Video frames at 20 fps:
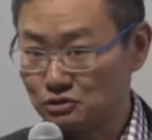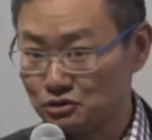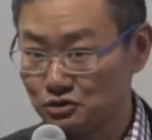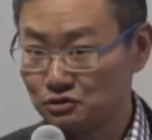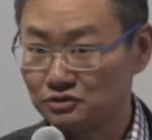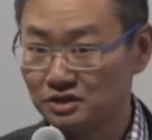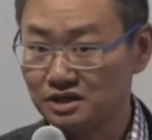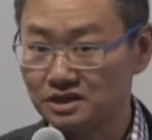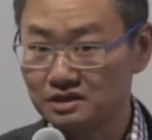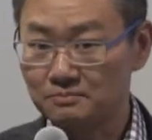
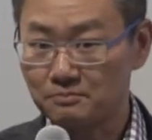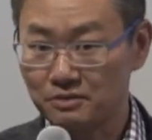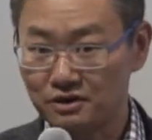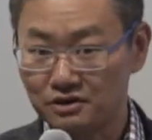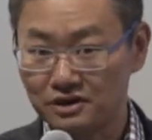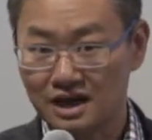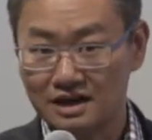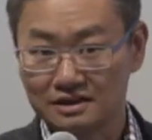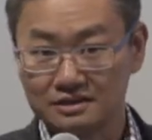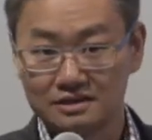unique
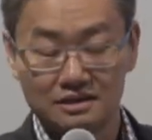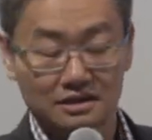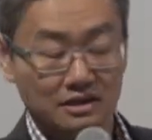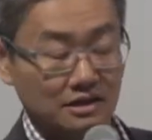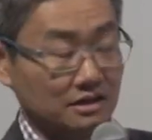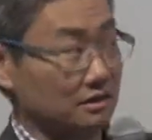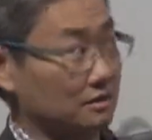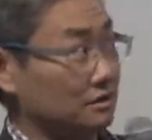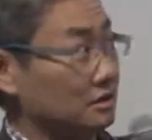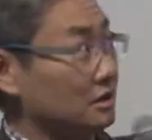product
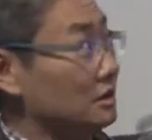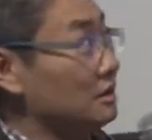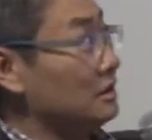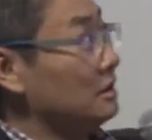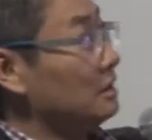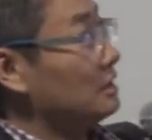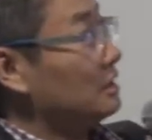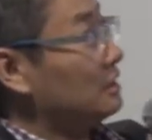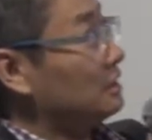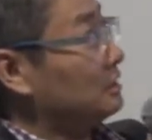is the
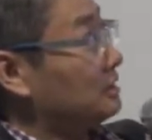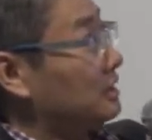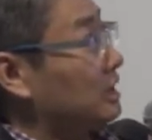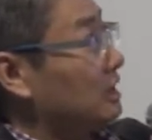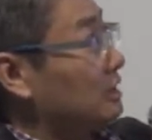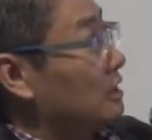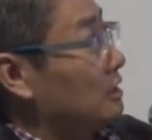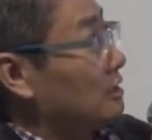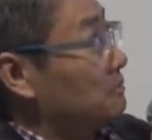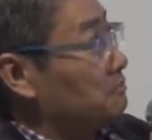
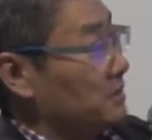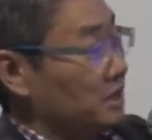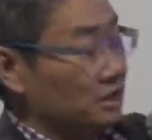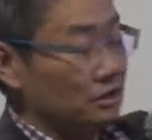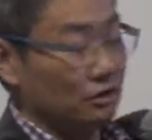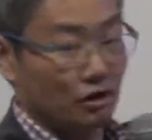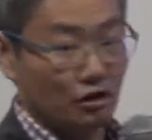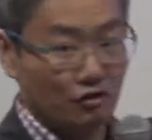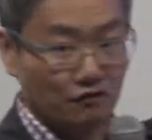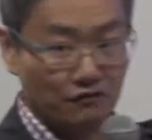data
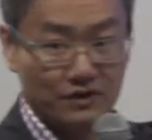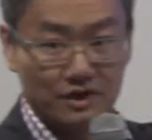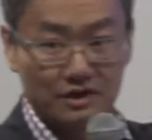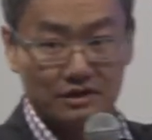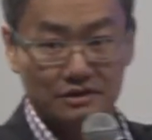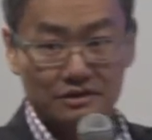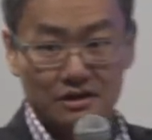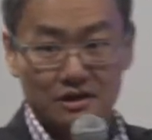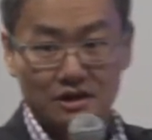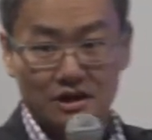middle
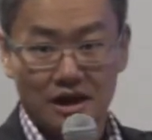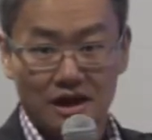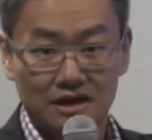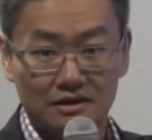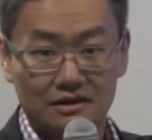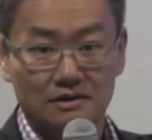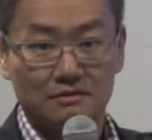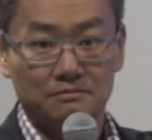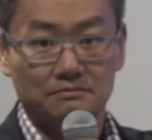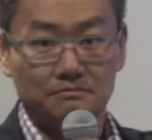office
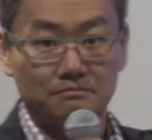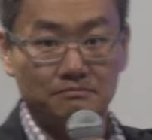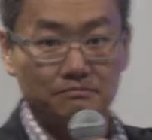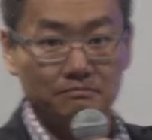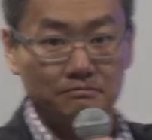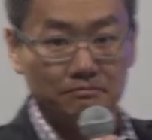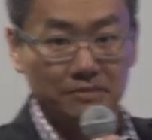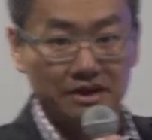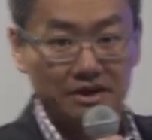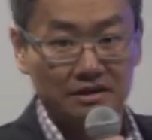and the
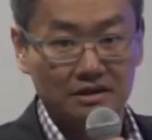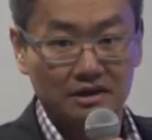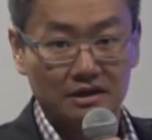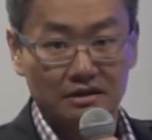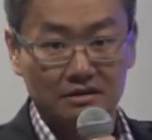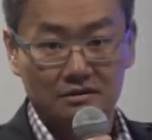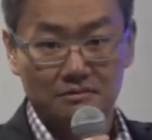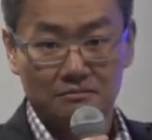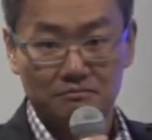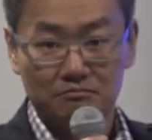
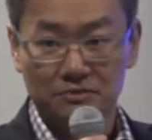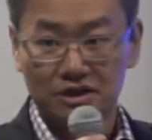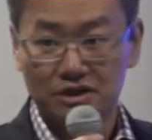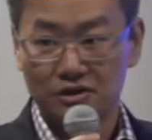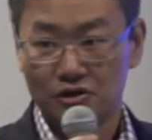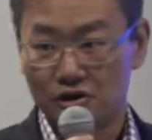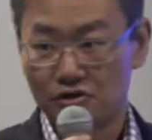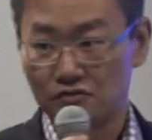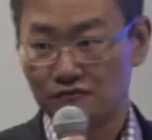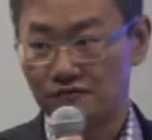business
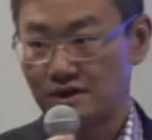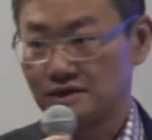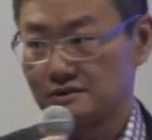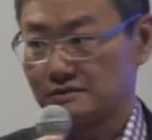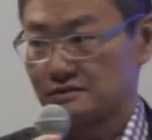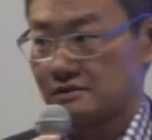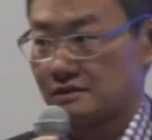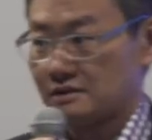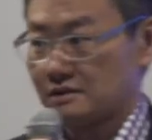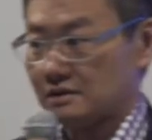middle
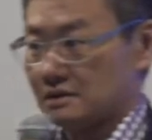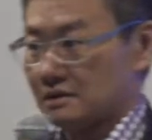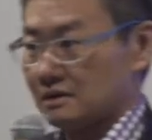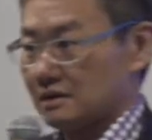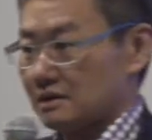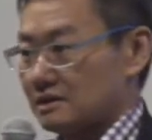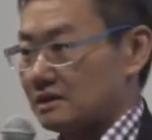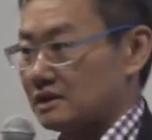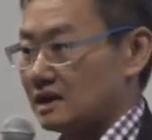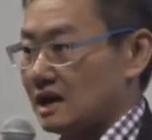office.
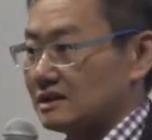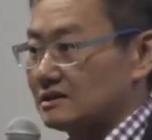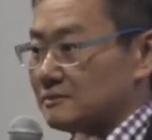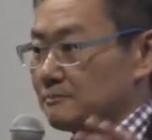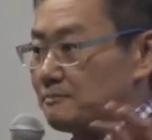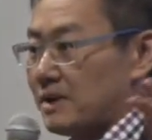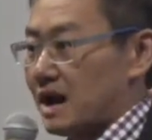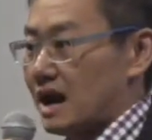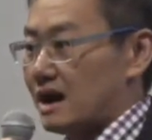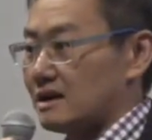
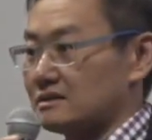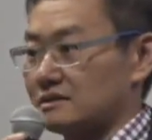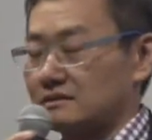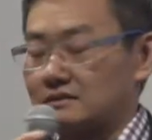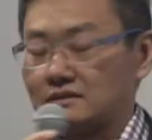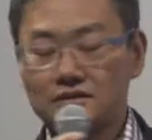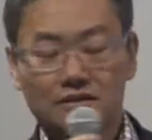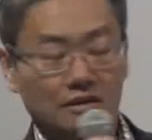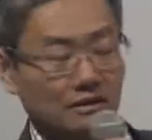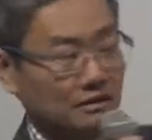Such PaaS
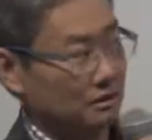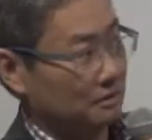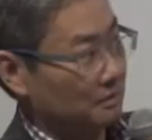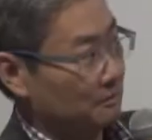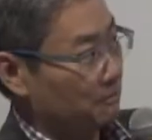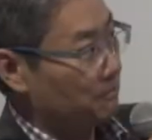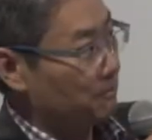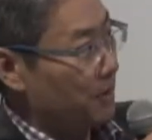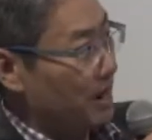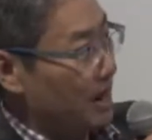
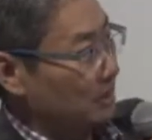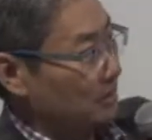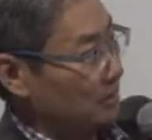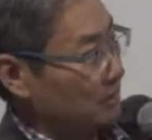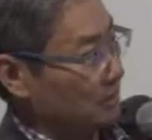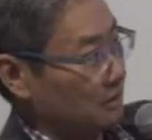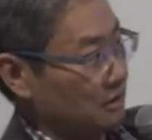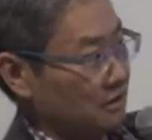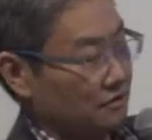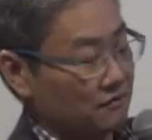
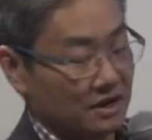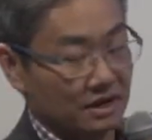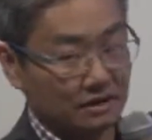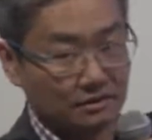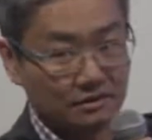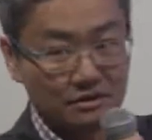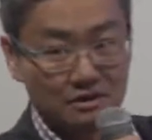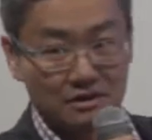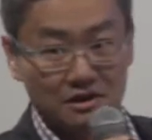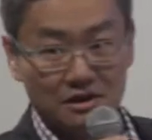
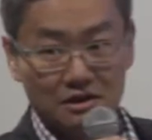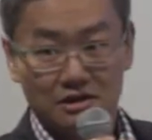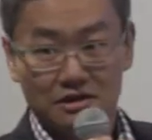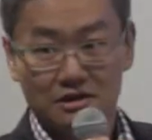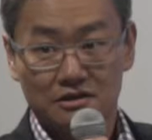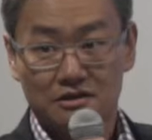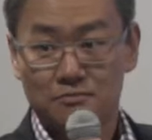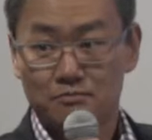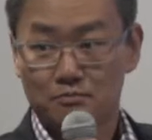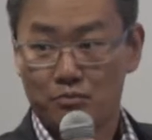service
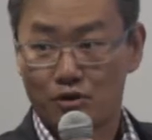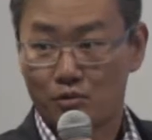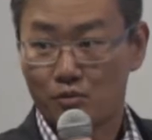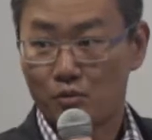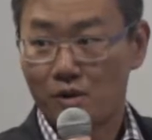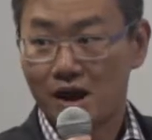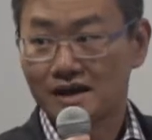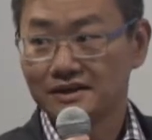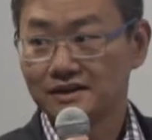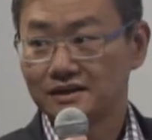is
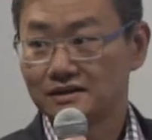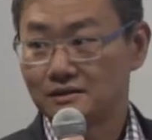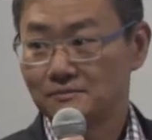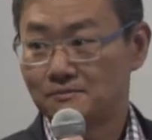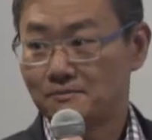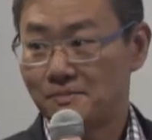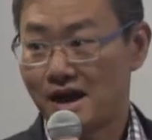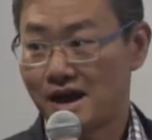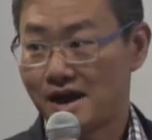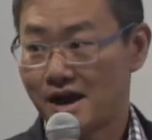
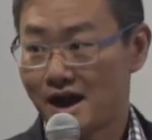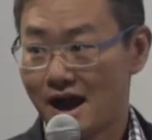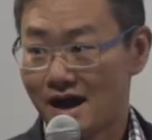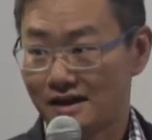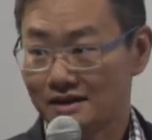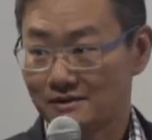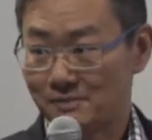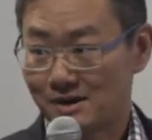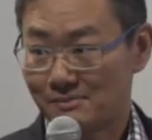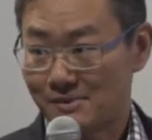provided by
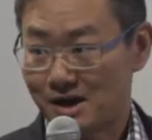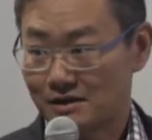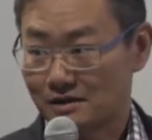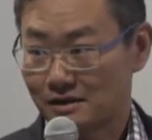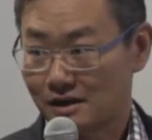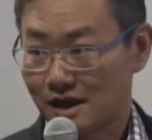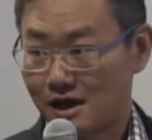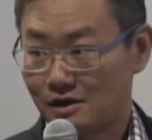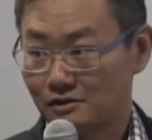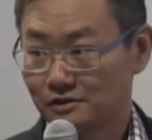Alibaba
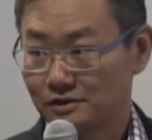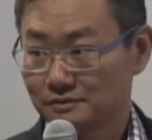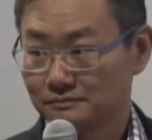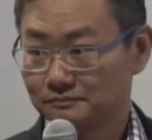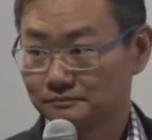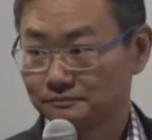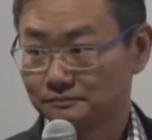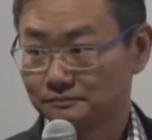Cloud.